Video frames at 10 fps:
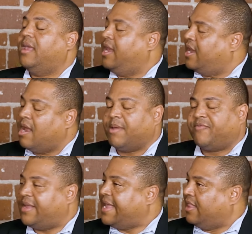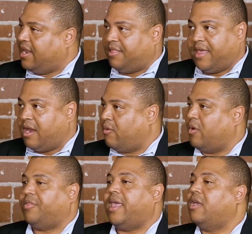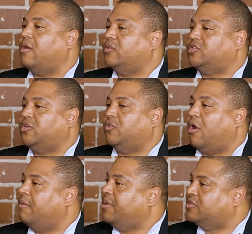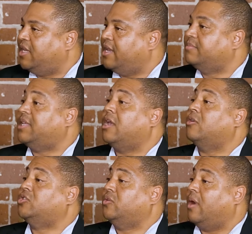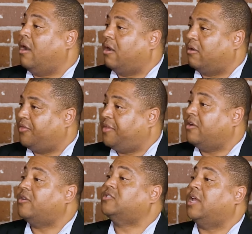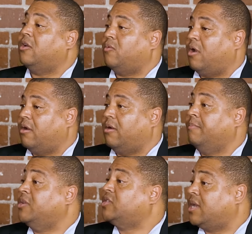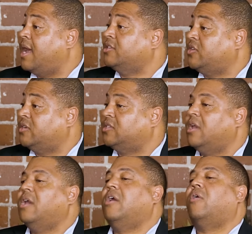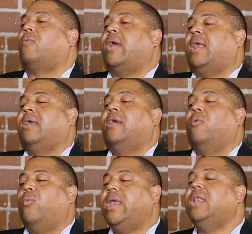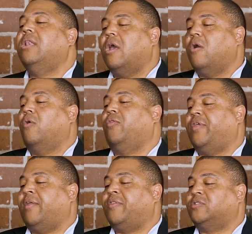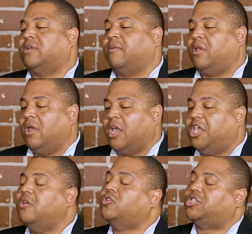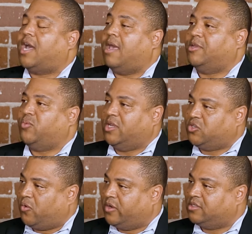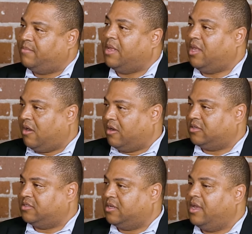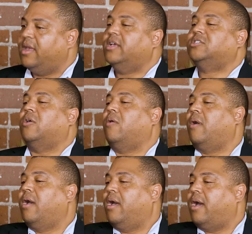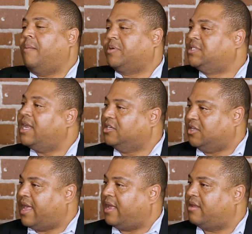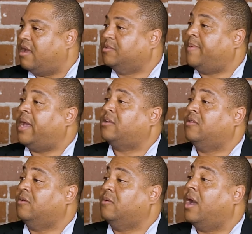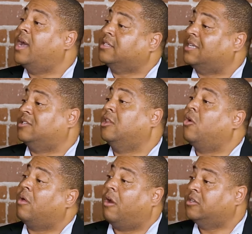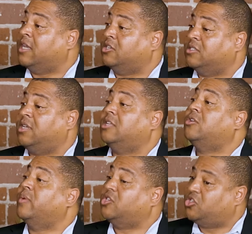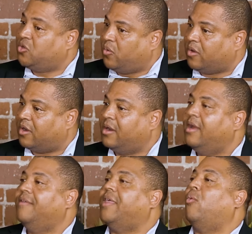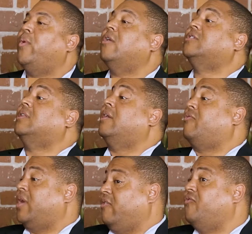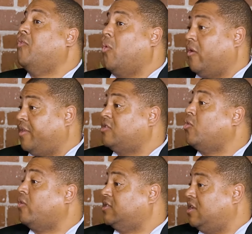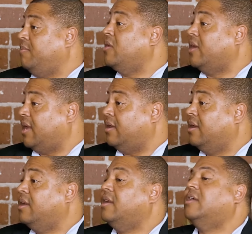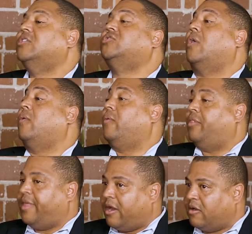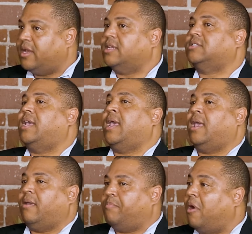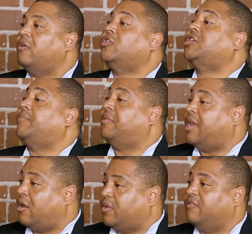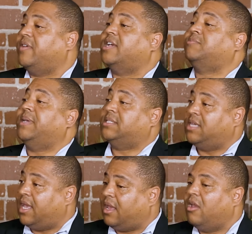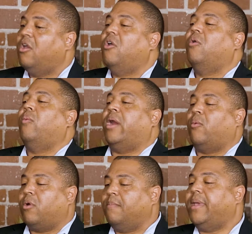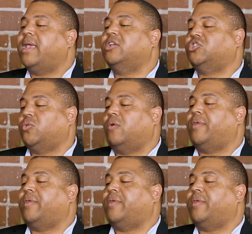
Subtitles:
economic vitality there where they go to our museums, they go to our theaters, they go to our music concerts, right? We know that there's a huge tie between tourism and the arts. So a percentage of that comes back to us as the local arts agency to ensure that we are delivering for the tourist community. So there is a partnership there with the VSPC where we're making sure